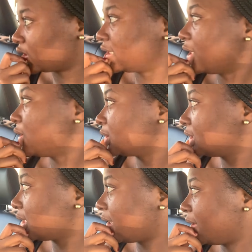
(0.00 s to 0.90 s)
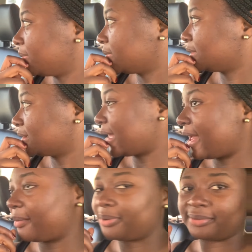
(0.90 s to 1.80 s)
hotel's
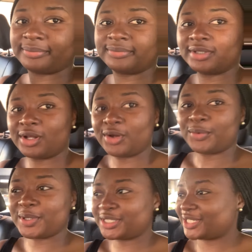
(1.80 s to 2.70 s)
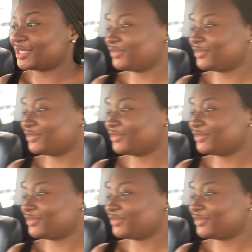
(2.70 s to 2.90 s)
cab, which is